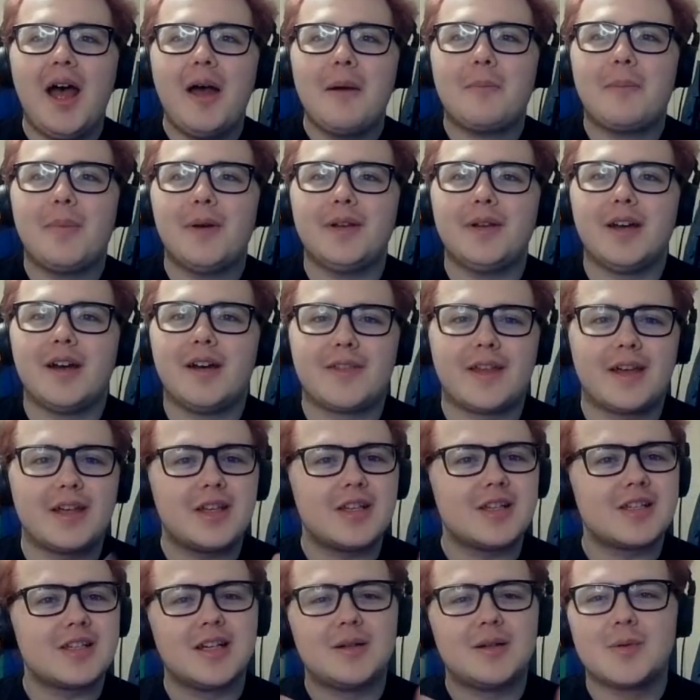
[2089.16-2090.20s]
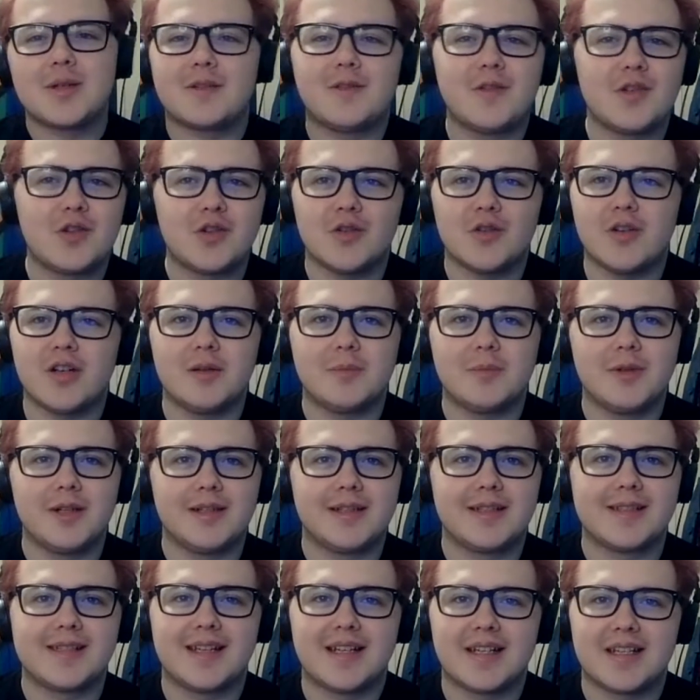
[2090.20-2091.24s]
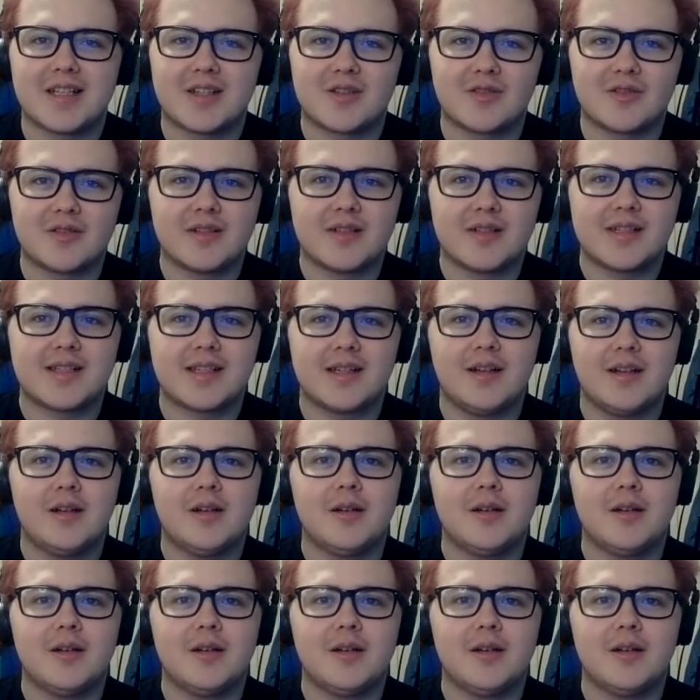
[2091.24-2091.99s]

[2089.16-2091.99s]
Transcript: But no, thank you so much for joining me, D.Sasstrus.